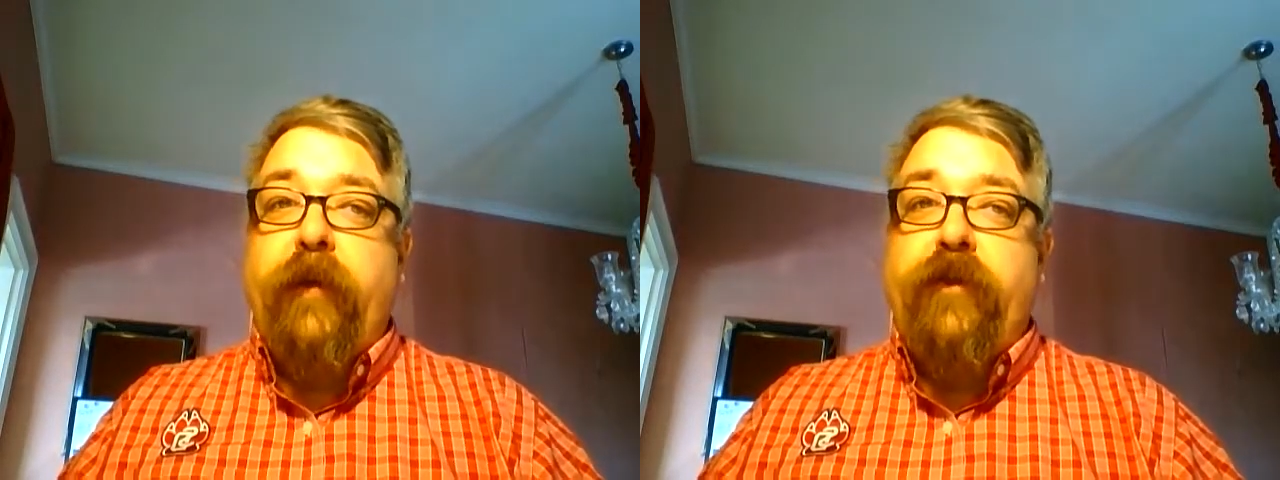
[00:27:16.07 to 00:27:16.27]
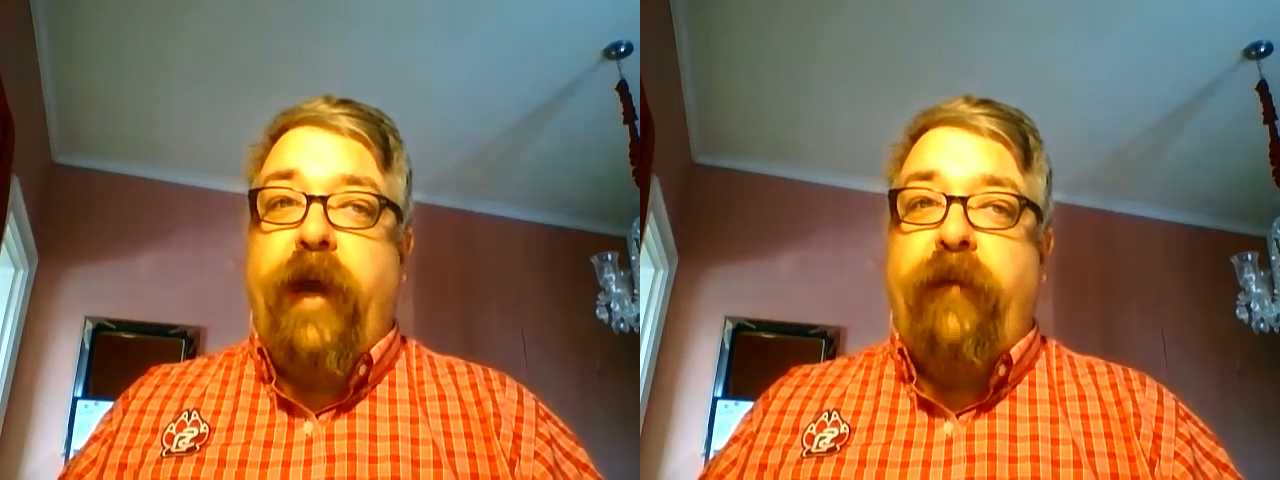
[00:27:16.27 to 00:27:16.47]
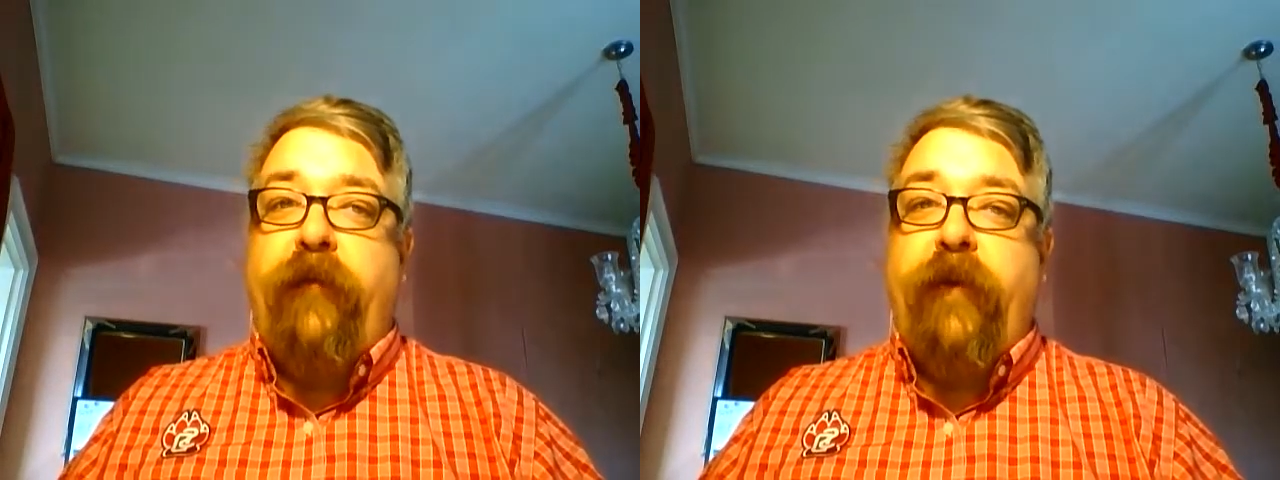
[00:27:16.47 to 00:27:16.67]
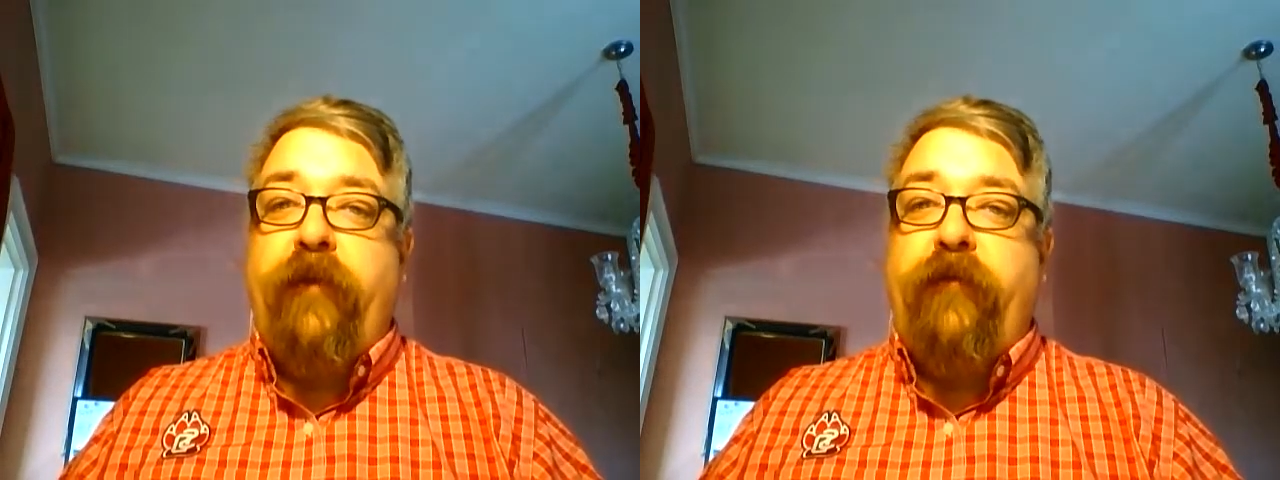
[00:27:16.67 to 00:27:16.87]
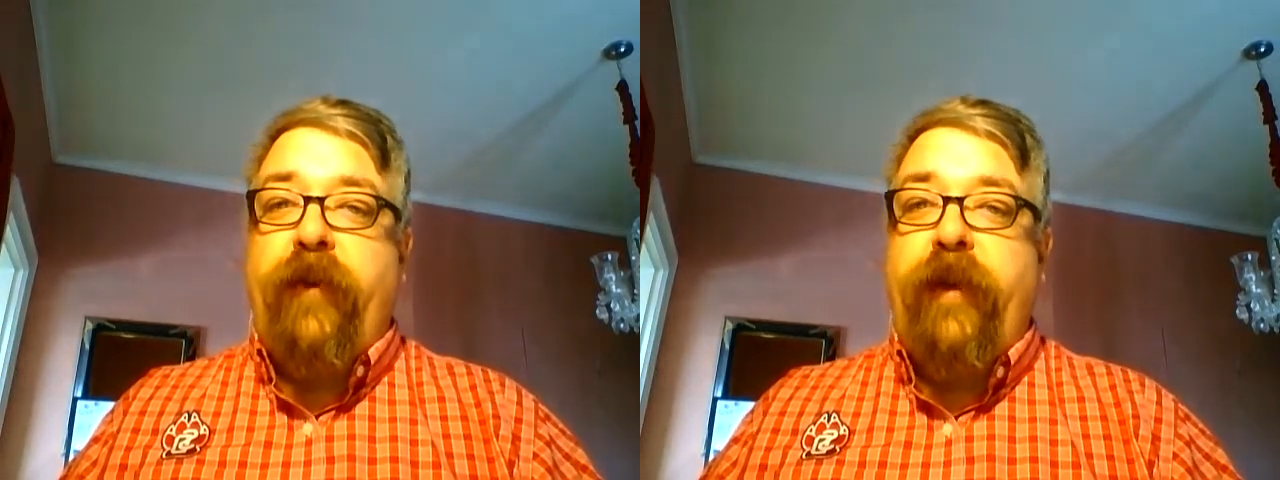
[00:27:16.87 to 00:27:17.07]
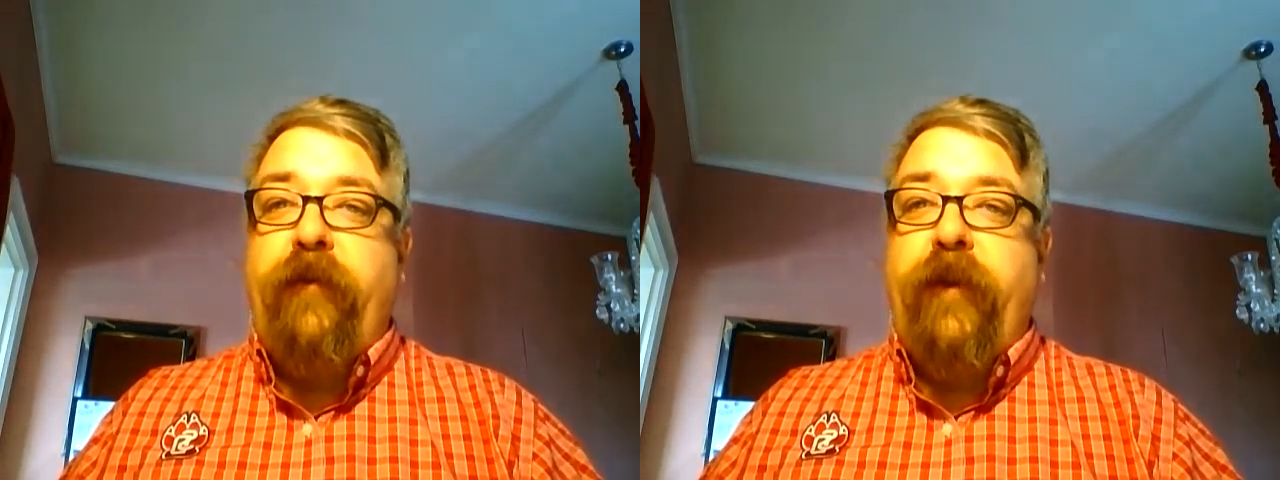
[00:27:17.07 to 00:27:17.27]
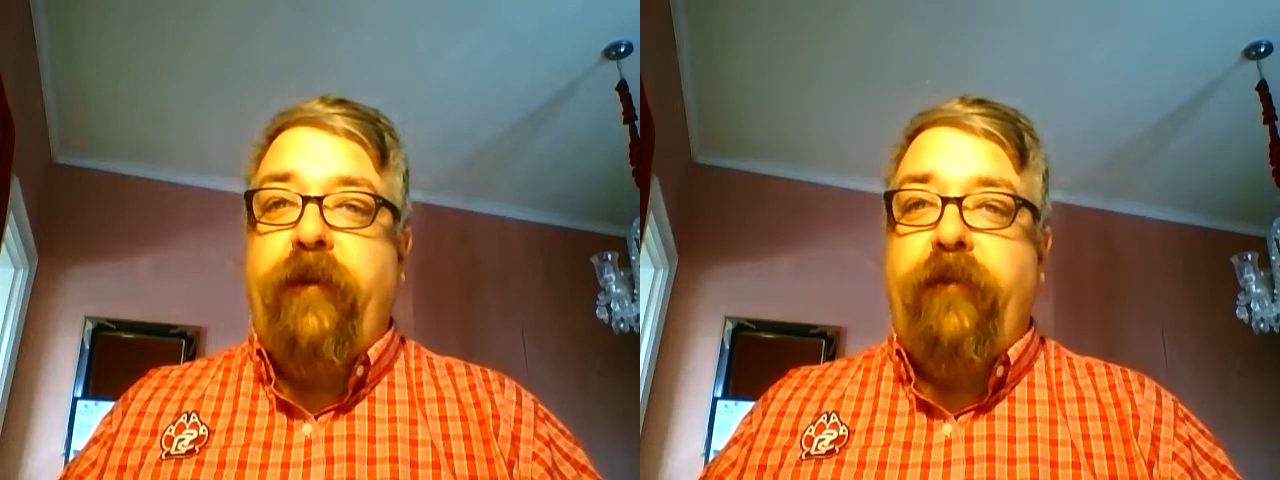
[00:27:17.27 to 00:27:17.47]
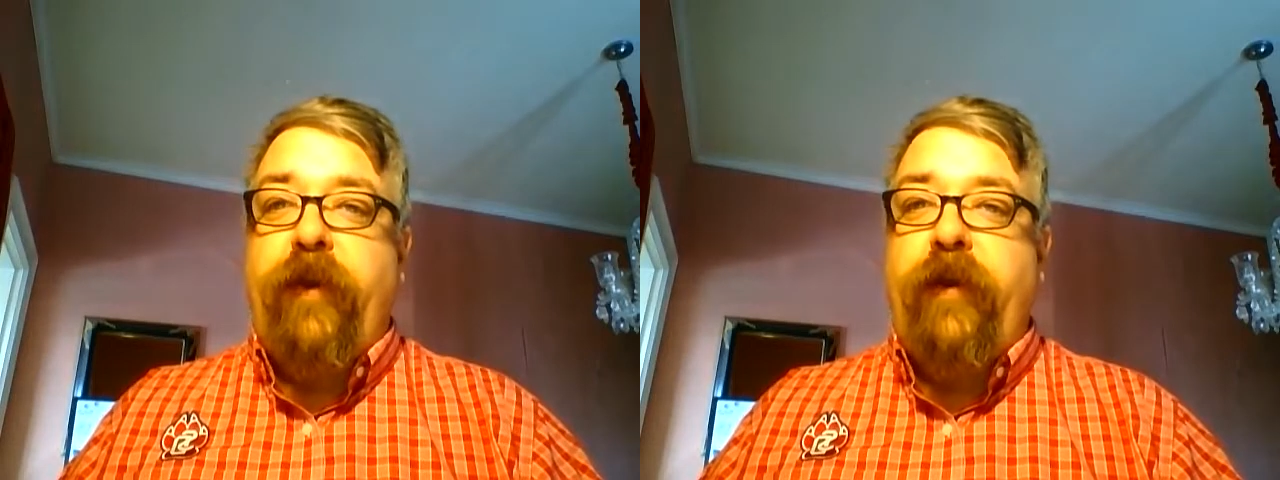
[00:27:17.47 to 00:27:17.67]
Java is in
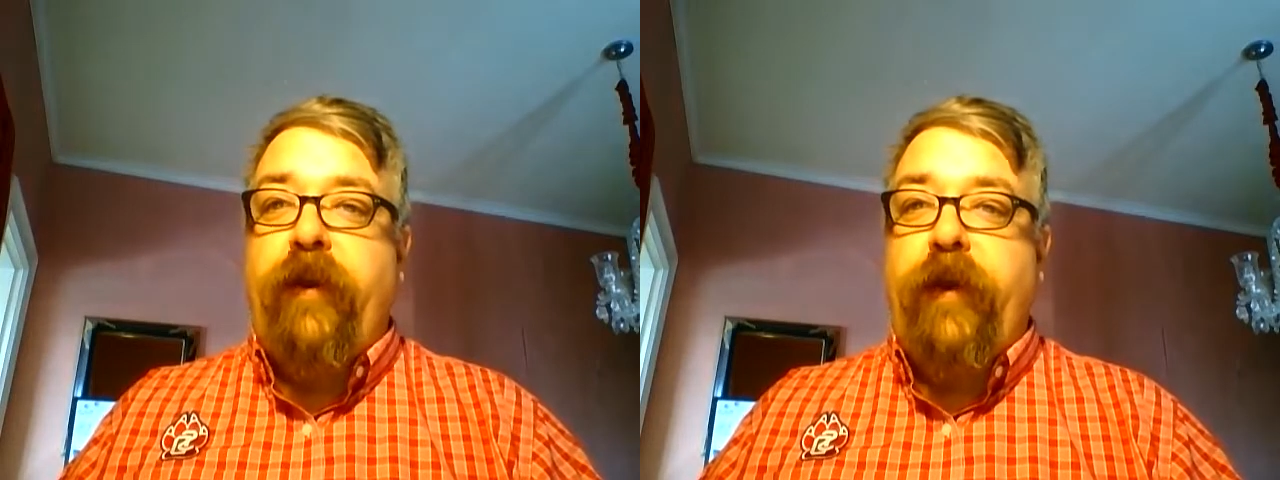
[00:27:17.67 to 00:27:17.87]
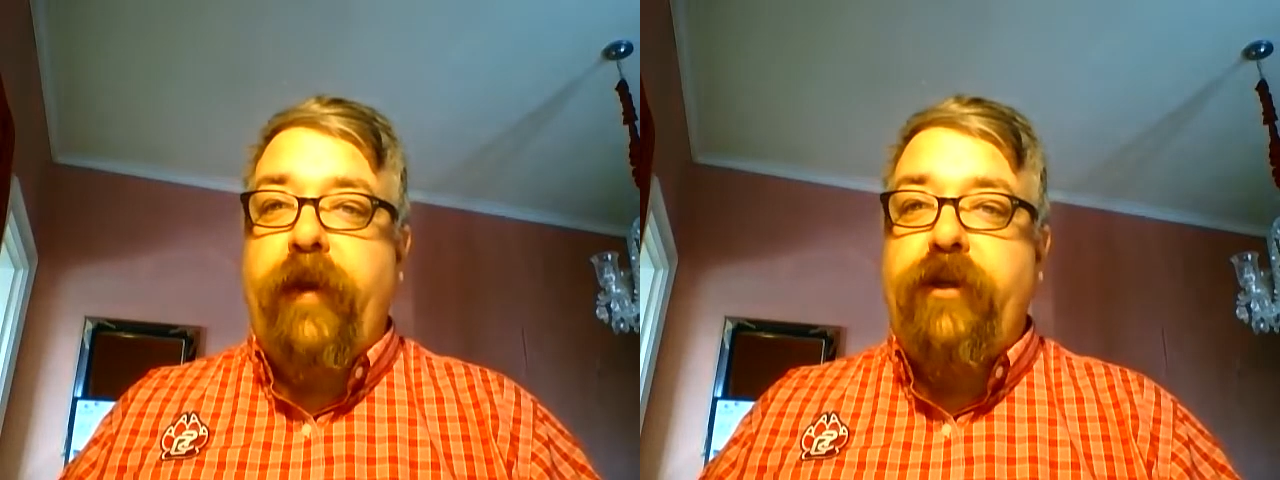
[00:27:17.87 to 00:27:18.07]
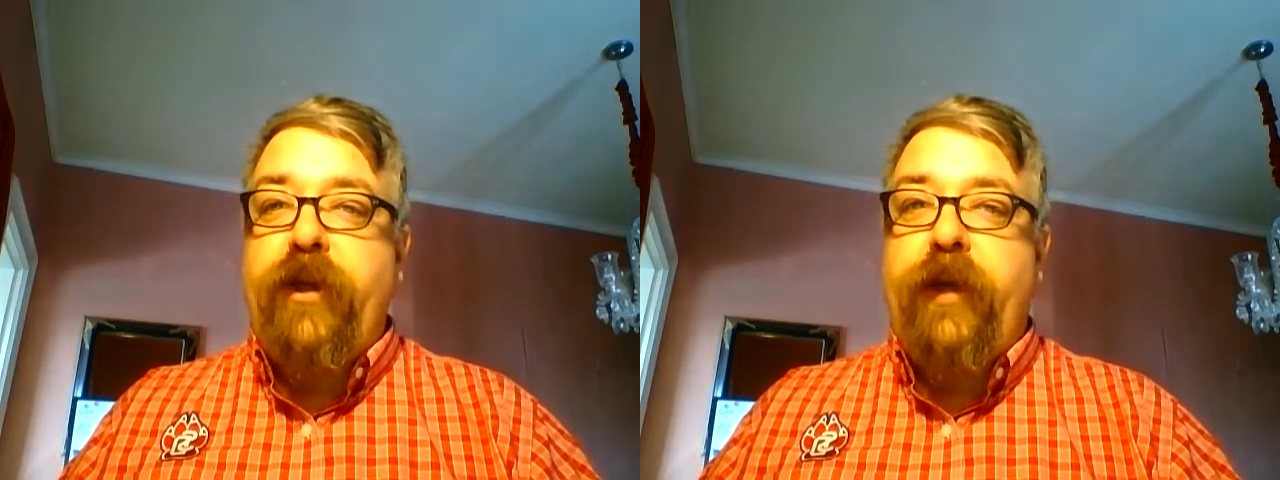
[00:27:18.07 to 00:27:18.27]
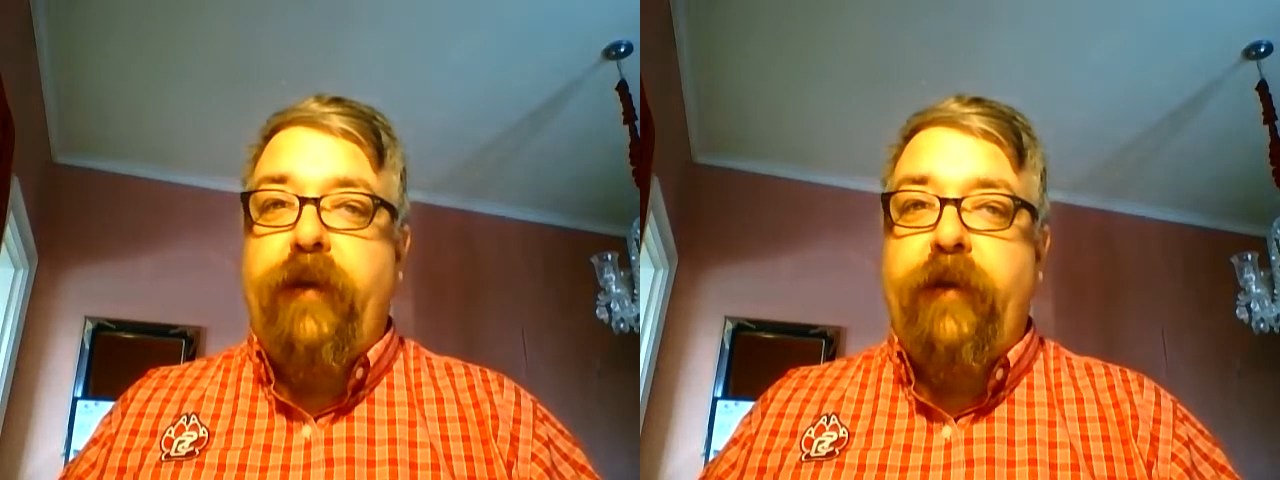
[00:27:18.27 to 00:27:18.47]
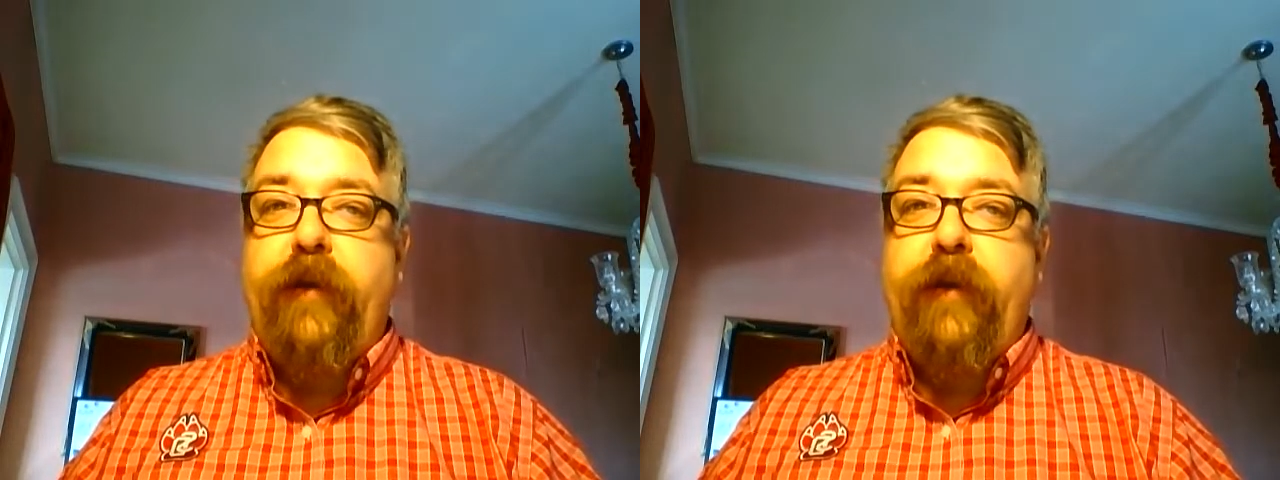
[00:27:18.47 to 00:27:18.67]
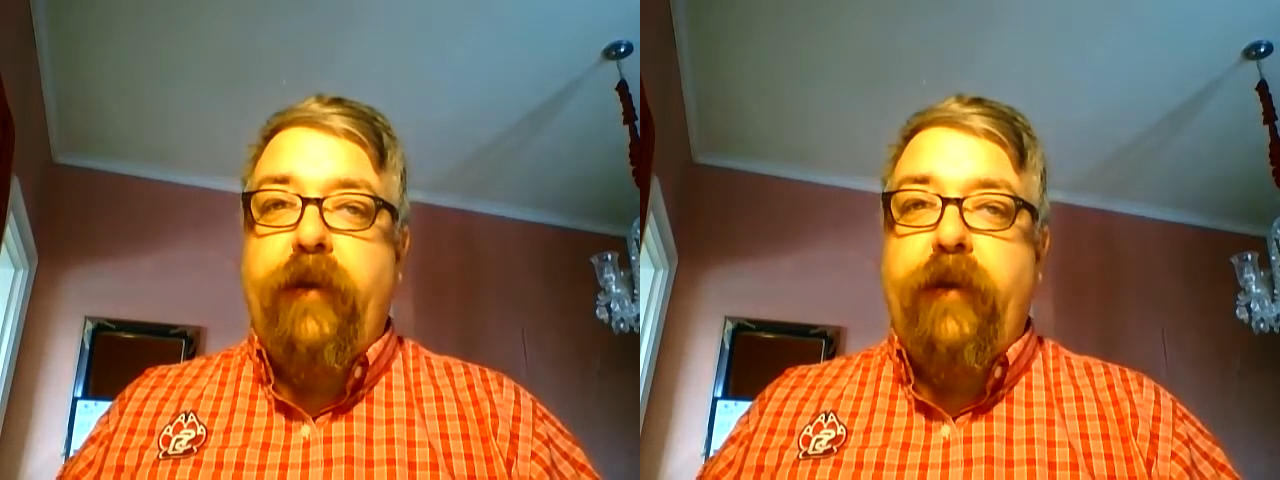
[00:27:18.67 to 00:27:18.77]
Indonesia.